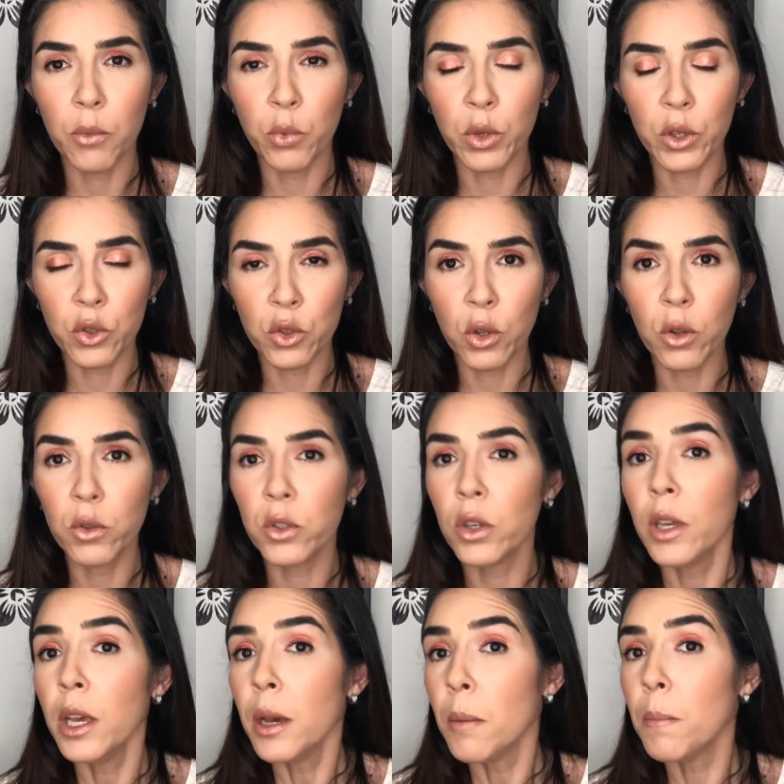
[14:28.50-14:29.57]

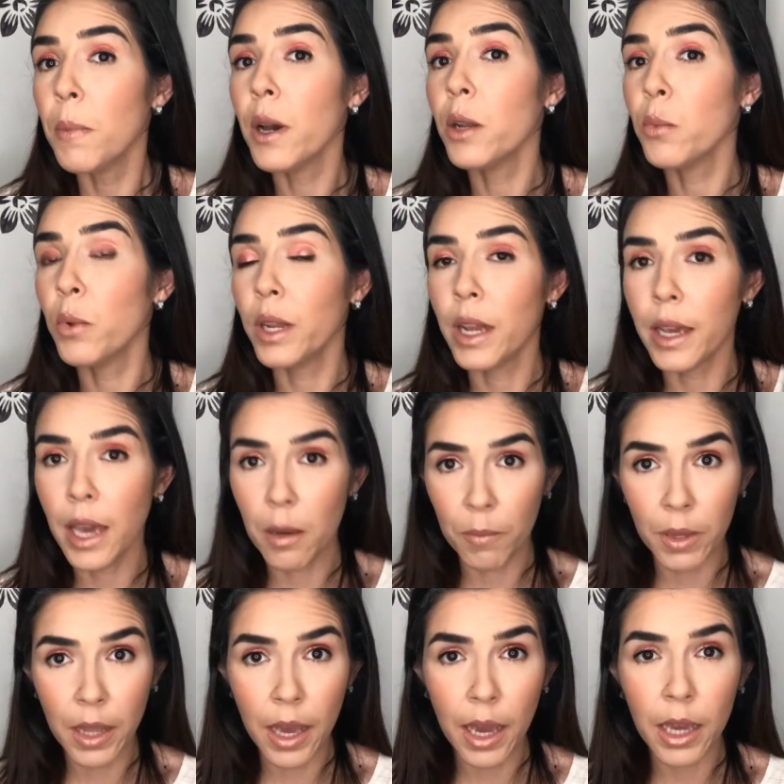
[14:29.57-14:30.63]
result. But when I
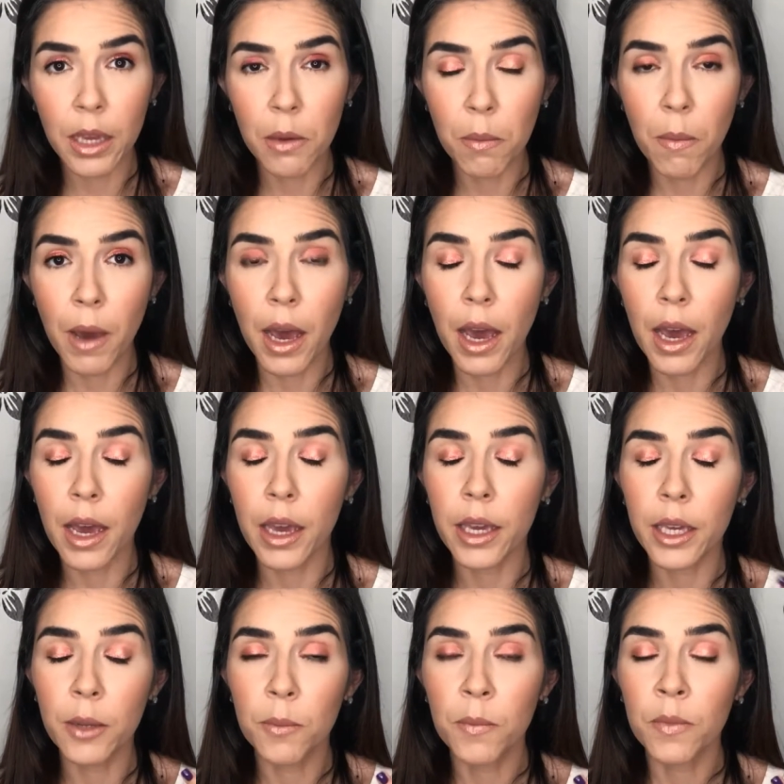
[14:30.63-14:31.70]
apply
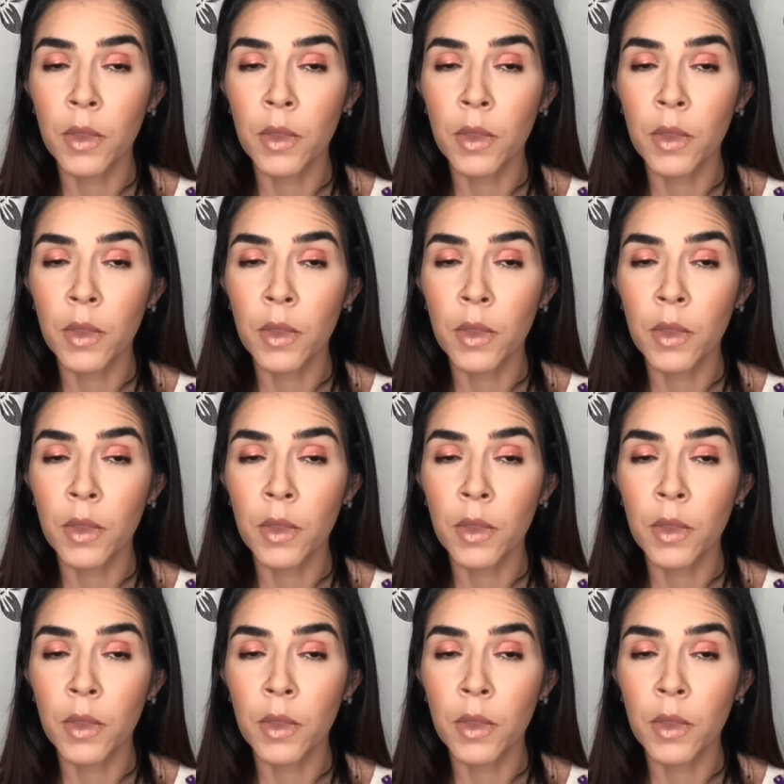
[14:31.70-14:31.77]
my